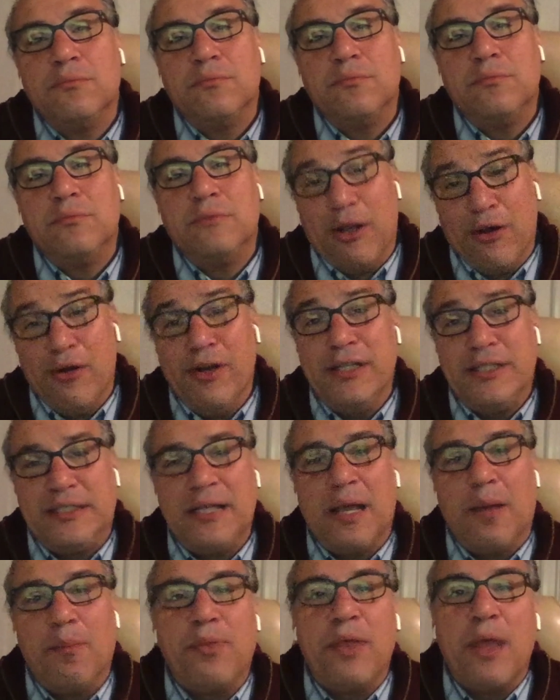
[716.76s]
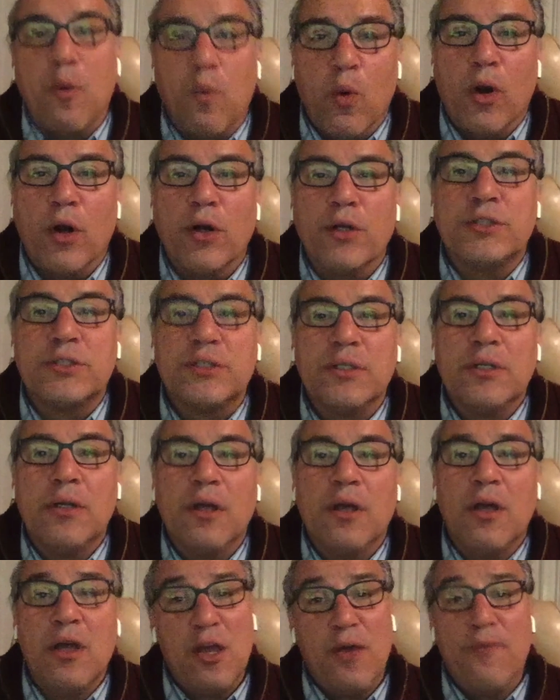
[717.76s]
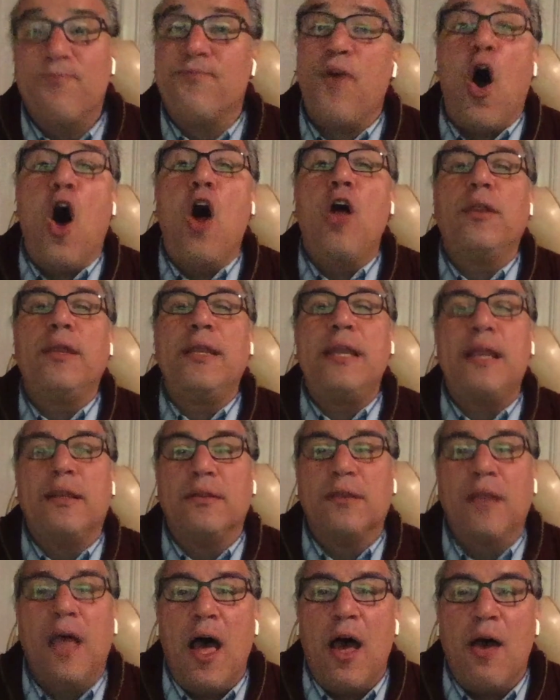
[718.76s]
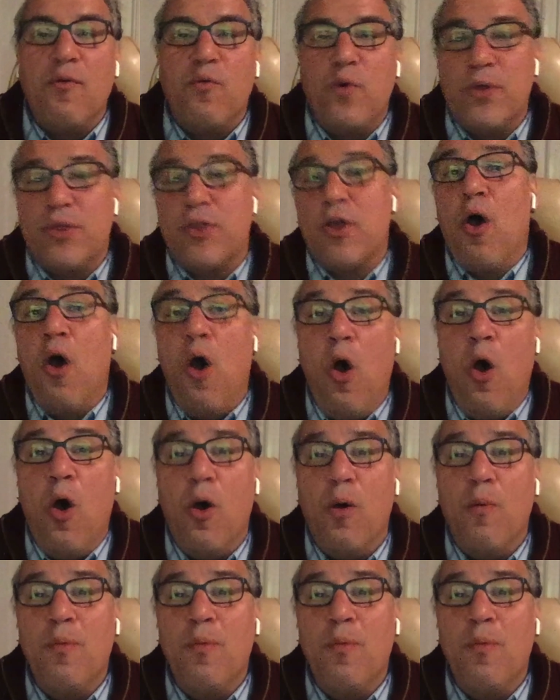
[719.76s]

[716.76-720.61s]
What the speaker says: there is something worse. Falling in love with a home